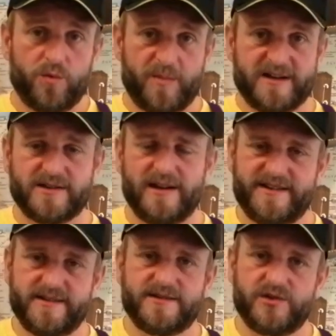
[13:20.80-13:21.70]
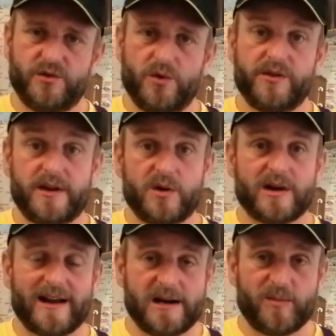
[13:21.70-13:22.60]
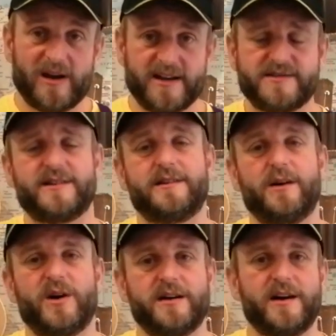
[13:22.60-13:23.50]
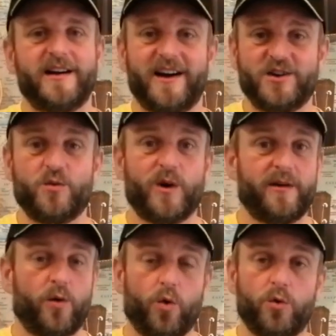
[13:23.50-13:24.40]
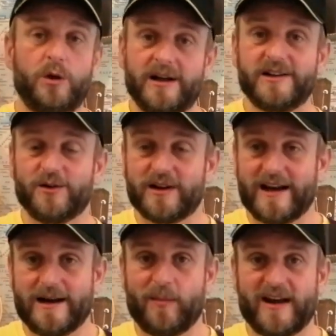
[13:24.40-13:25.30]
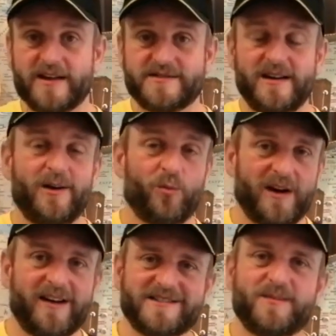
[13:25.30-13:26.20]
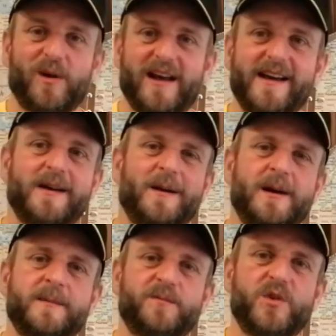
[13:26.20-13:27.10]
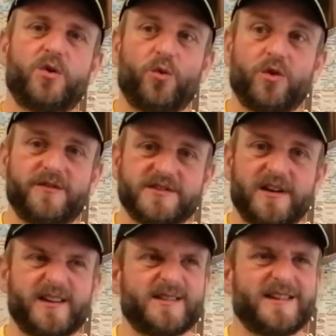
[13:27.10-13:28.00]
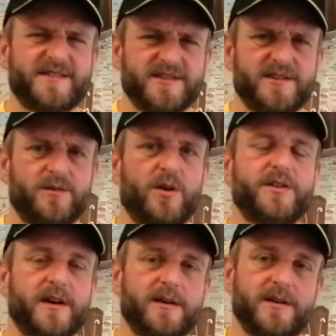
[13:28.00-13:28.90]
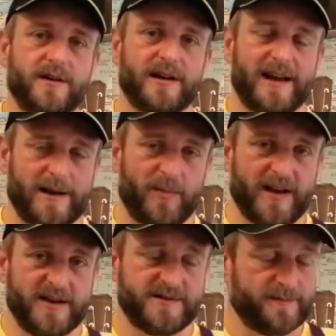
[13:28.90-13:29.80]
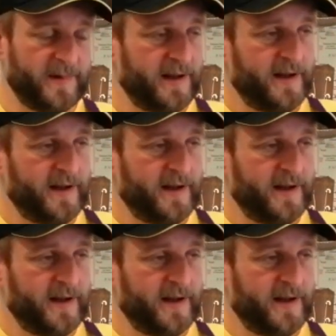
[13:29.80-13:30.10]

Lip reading: would be to listen to other ukulele players. Now, I know we're all ukulele players, we like to play. Not all of us like to listen to other ukulele players,